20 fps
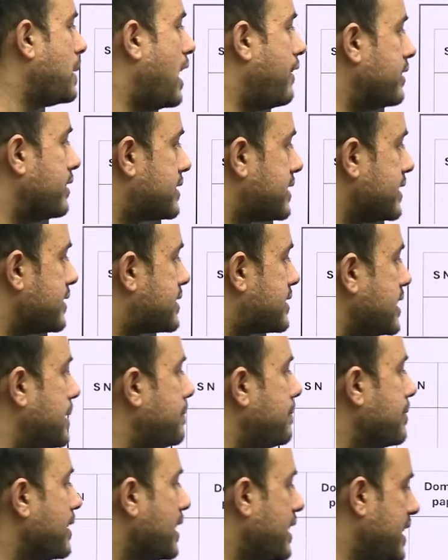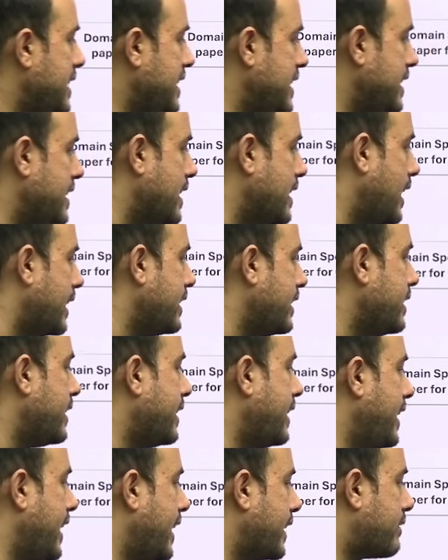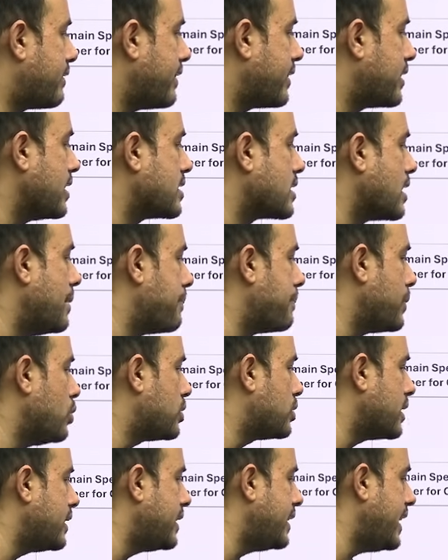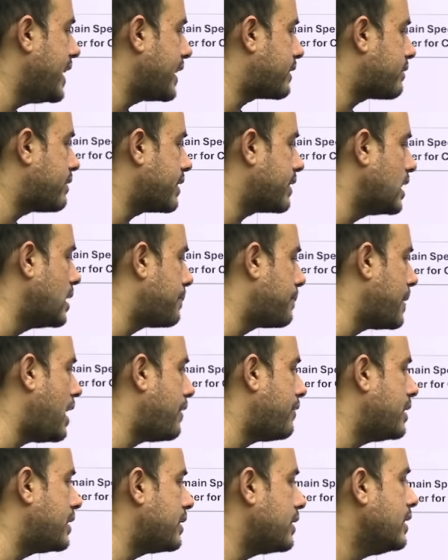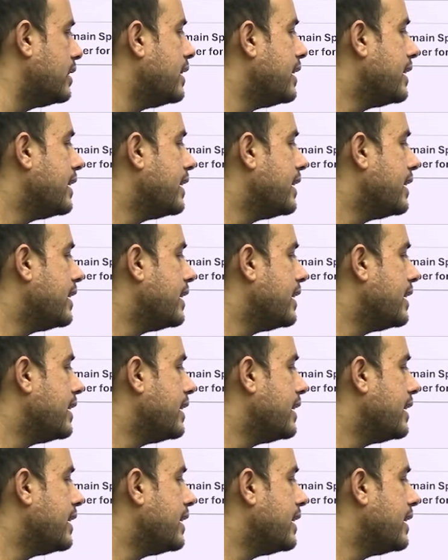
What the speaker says: power system, EI, electrical computer, electrical power,